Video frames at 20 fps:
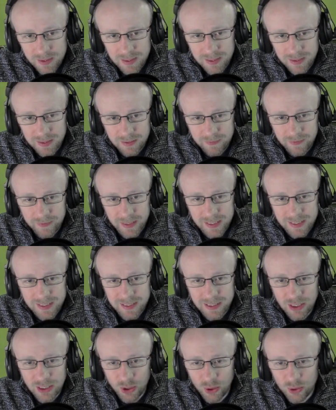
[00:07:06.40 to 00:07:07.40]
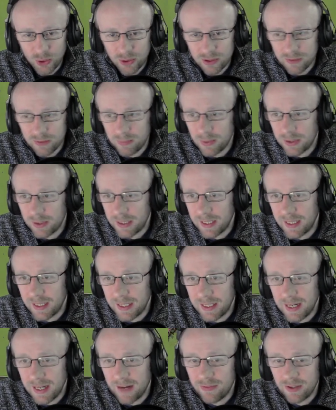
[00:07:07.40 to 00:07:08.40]
face this horde of bloody
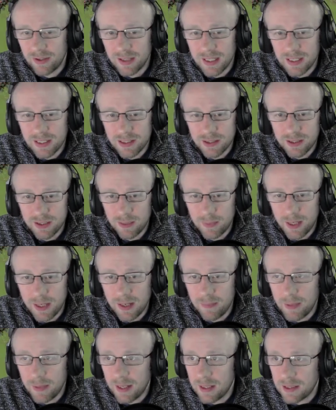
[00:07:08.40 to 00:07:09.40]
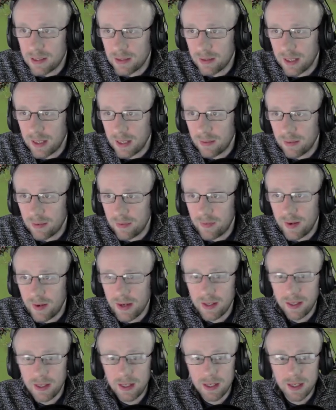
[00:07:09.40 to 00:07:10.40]
cavalry that's just going to bypass. Okay, we're
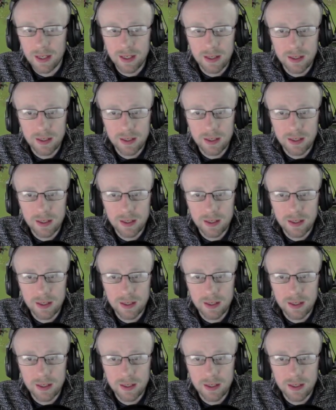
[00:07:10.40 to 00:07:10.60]
fine here.